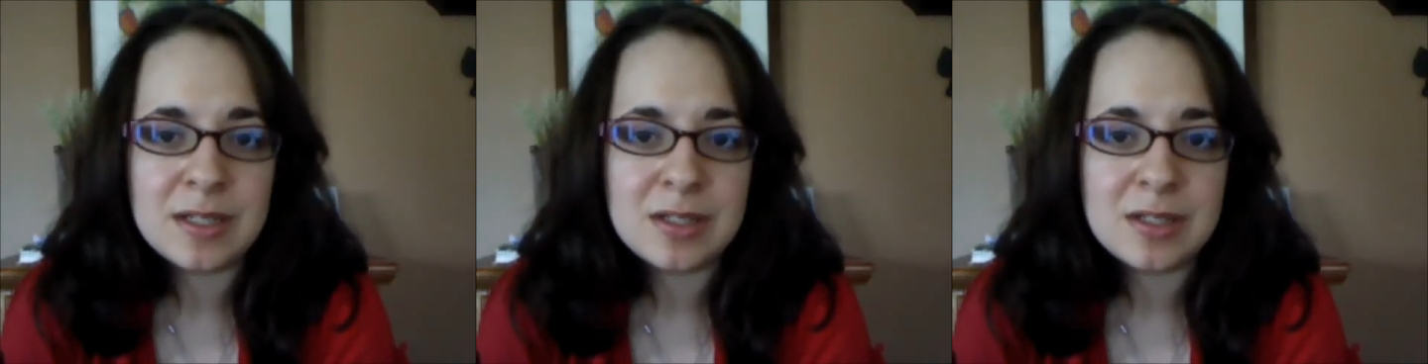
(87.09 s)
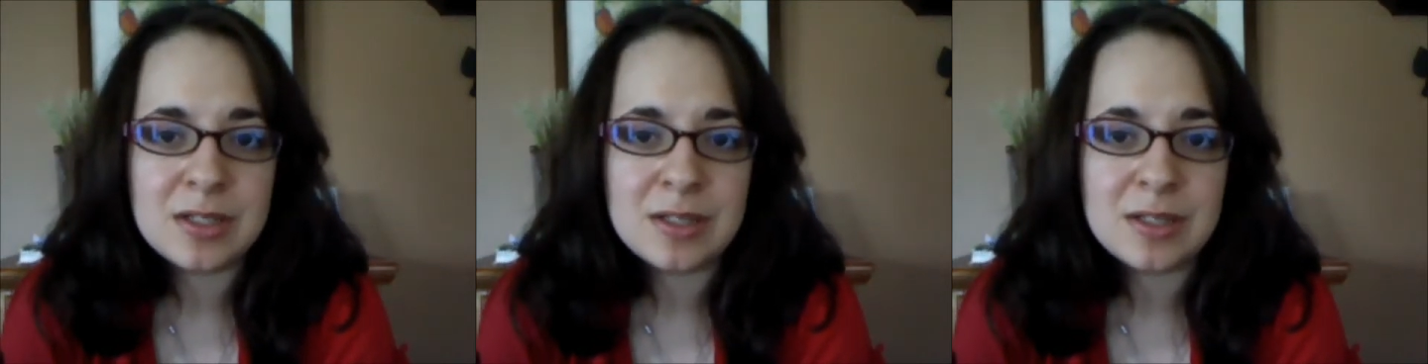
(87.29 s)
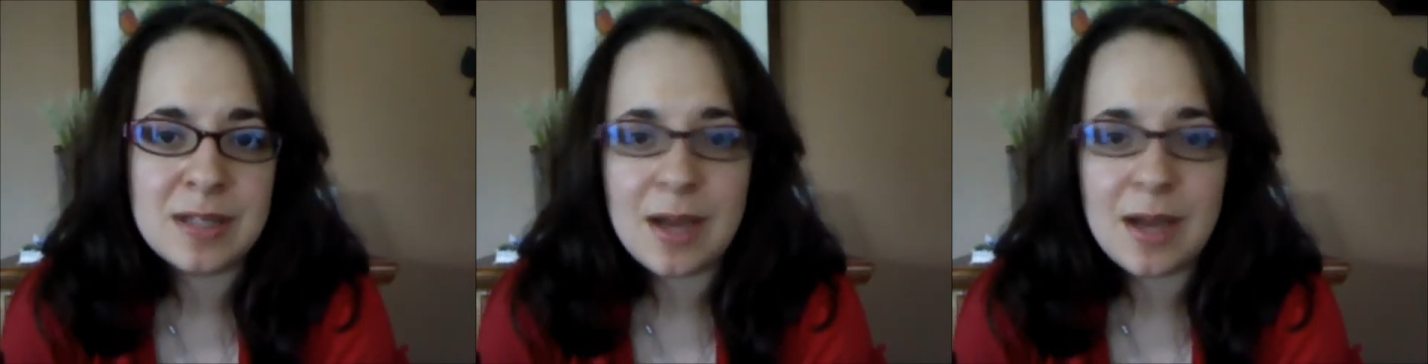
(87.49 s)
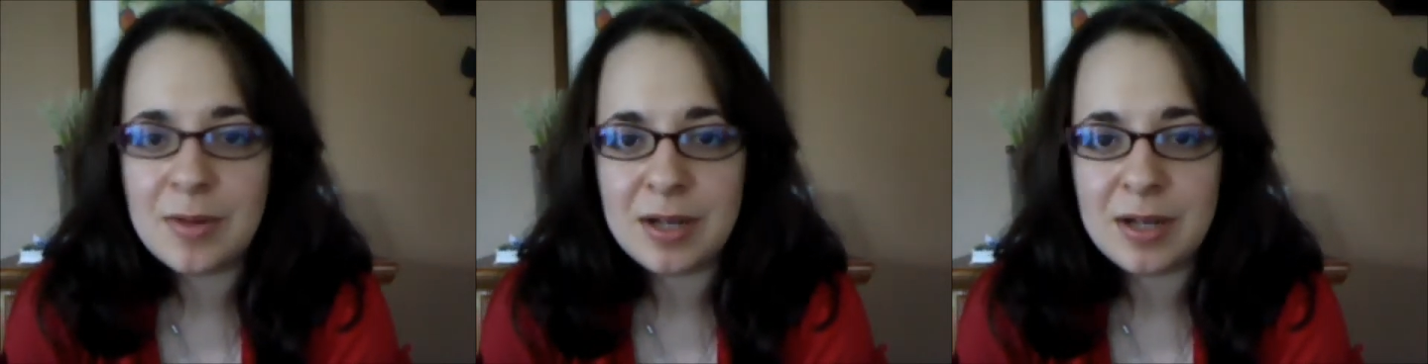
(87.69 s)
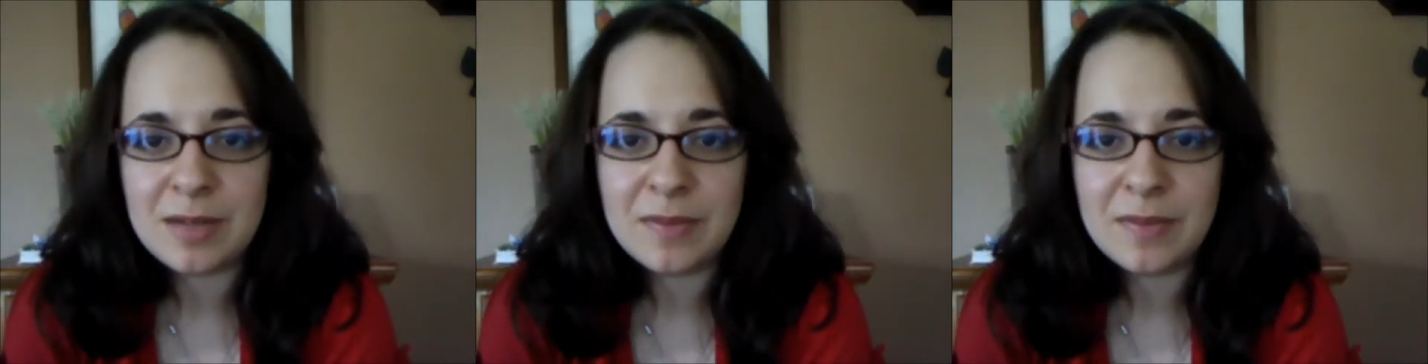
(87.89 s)
It's just not
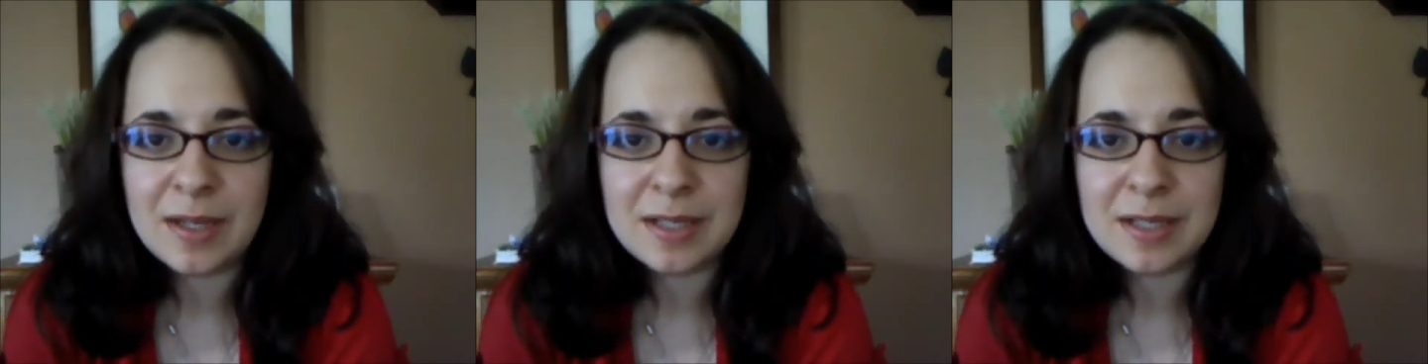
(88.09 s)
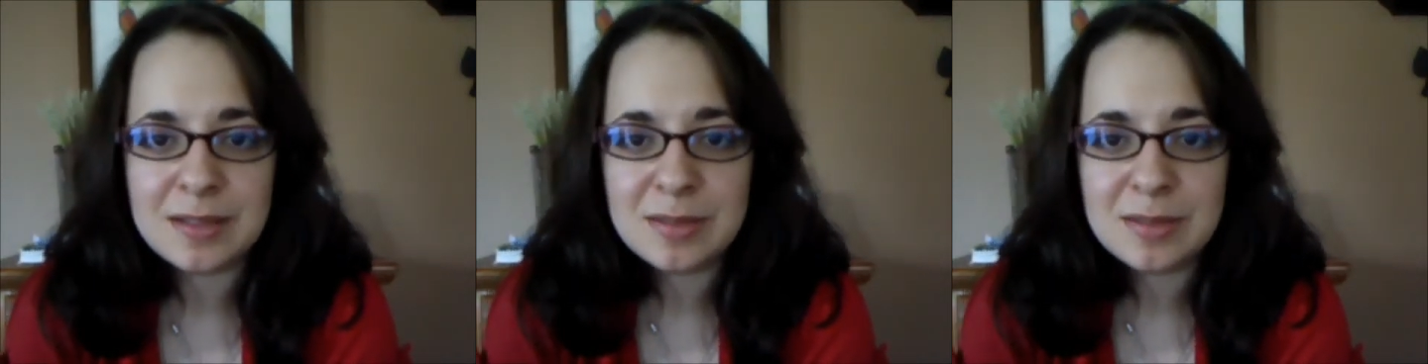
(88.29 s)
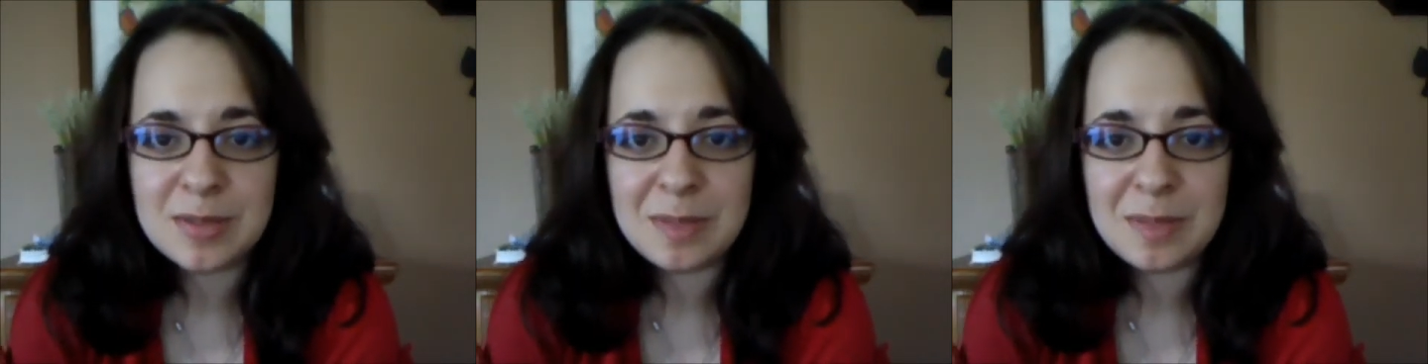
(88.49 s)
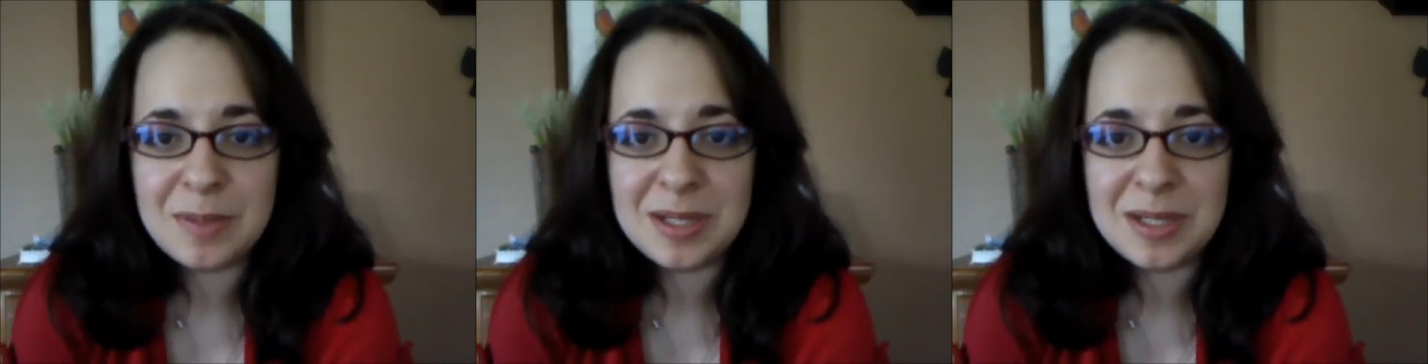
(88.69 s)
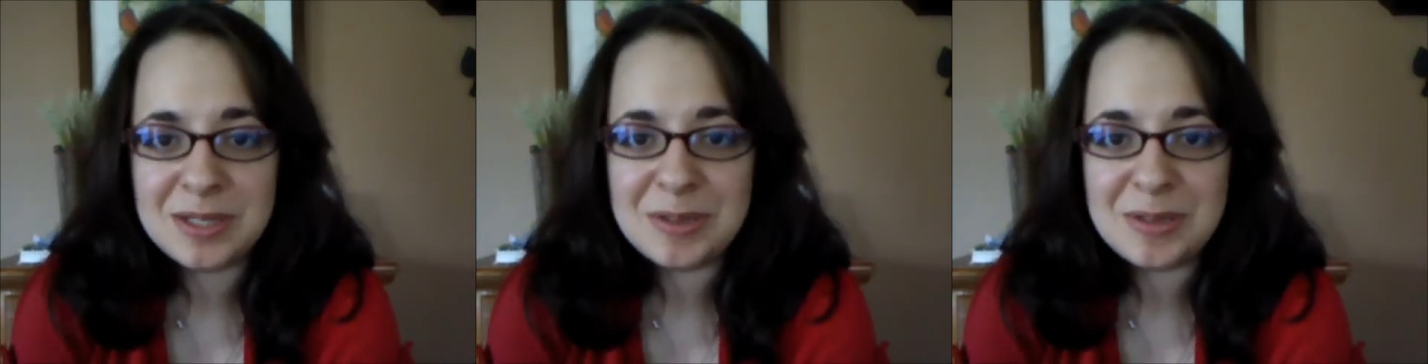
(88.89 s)
what I find to be
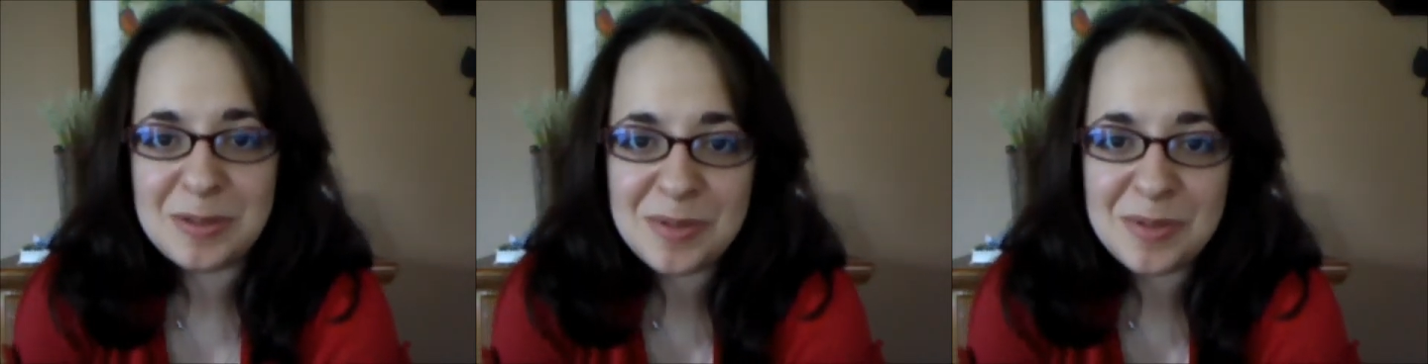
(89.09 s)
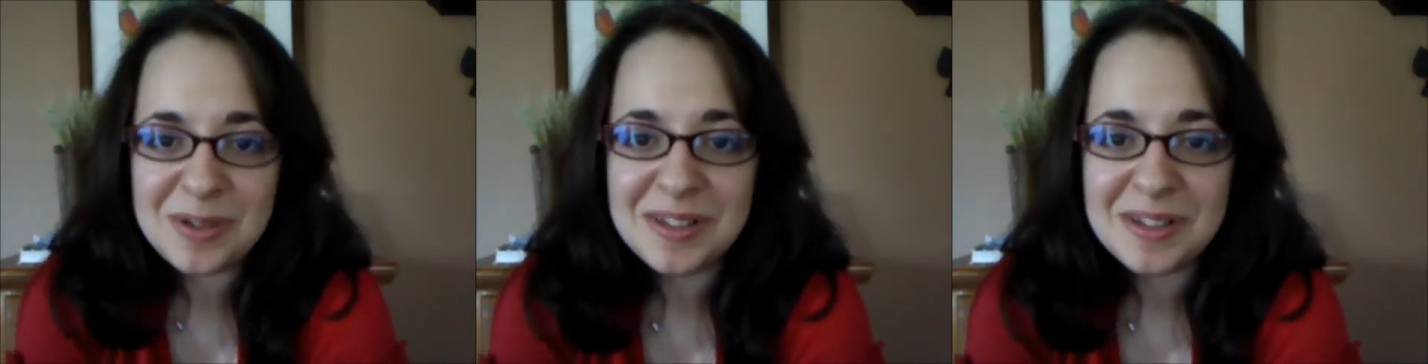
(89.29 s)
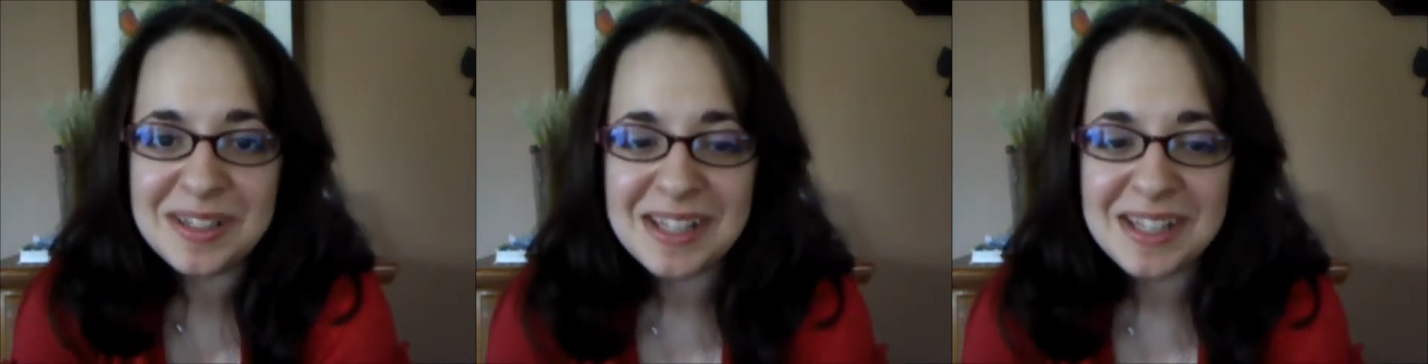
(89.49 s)
pleasurable.